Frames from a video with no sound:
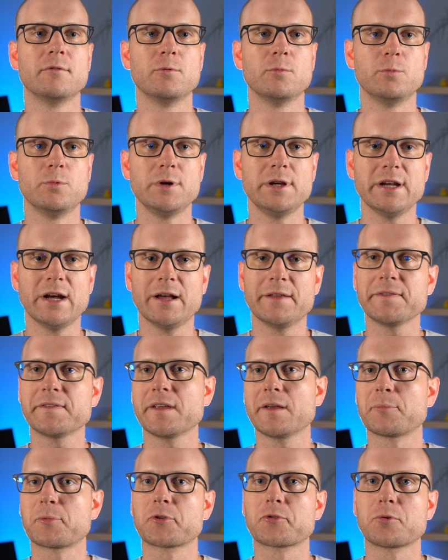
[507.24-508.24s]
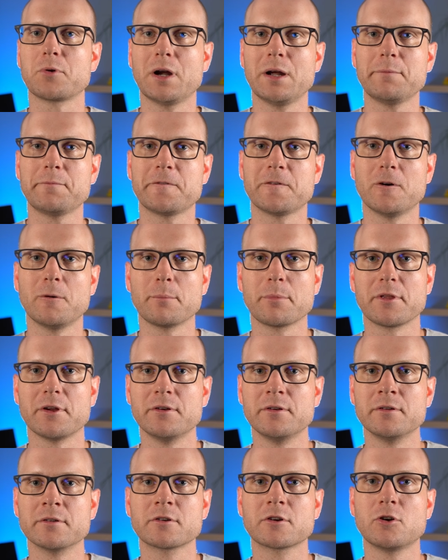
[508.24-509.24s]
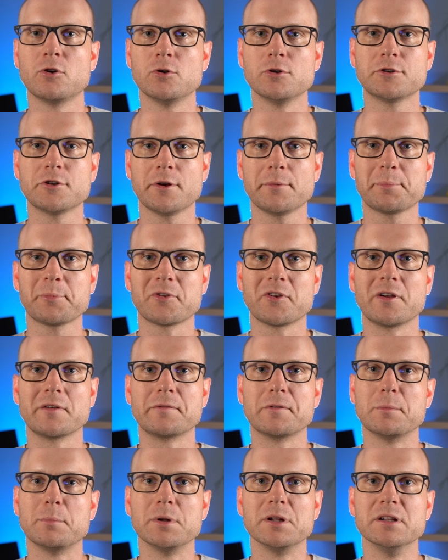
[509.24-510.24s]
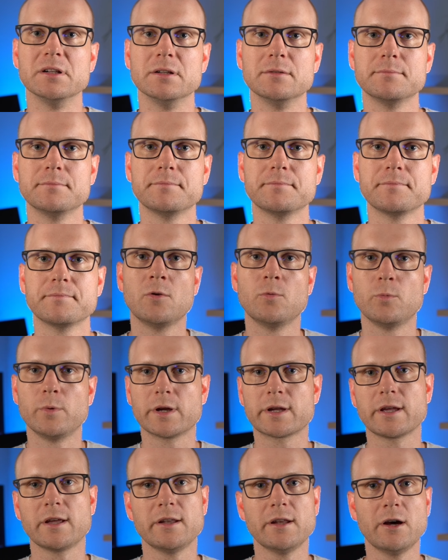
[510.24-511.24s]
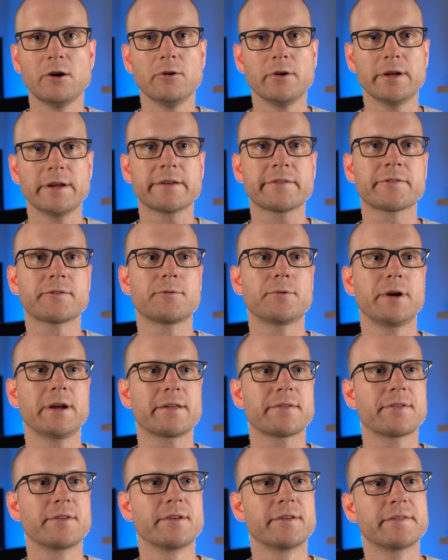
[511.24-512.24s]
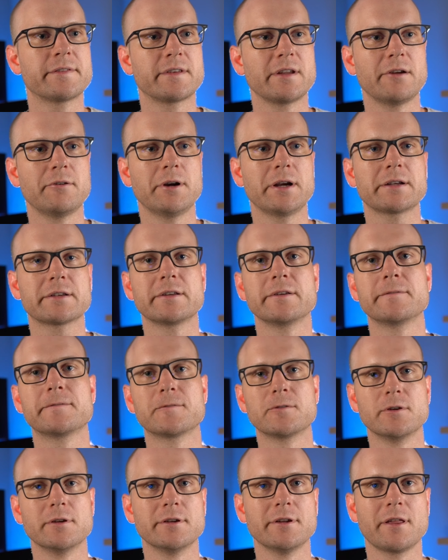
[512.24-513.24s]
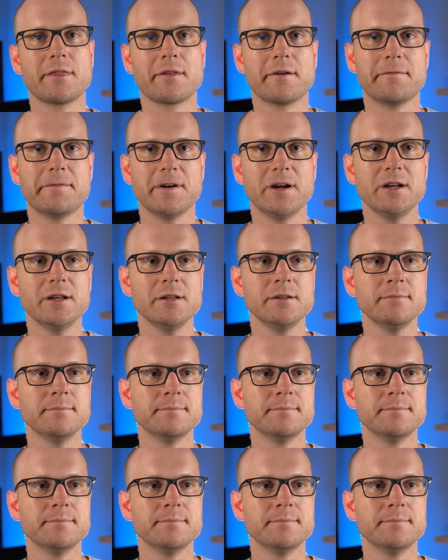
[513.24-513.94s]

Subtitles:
we unsubscribe from the code observable. We can now extract this directive to another file.